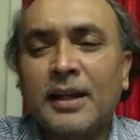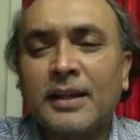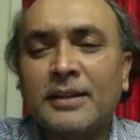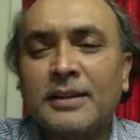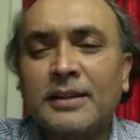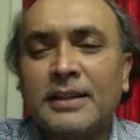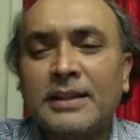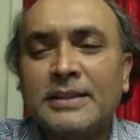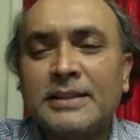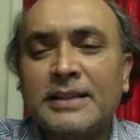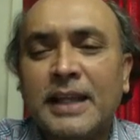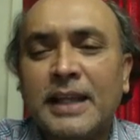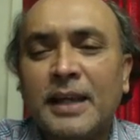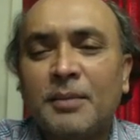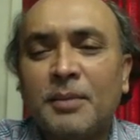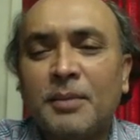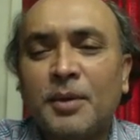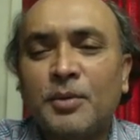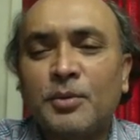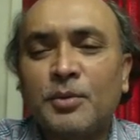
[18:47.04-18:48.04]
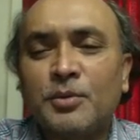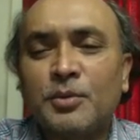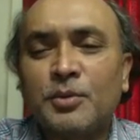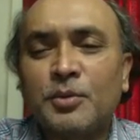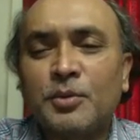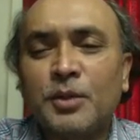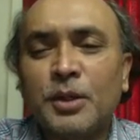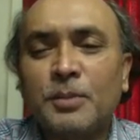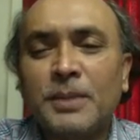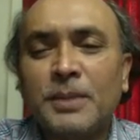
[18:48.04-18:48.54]
this amount
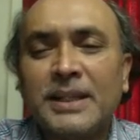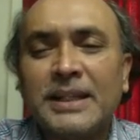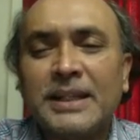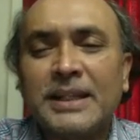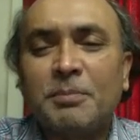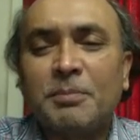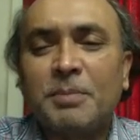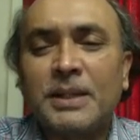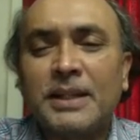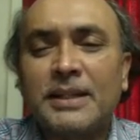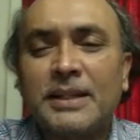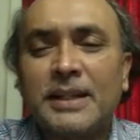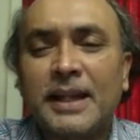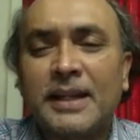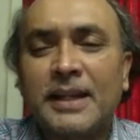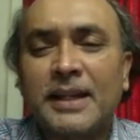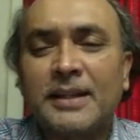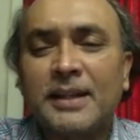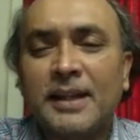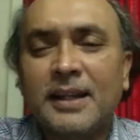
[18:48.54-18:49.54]
will be depleted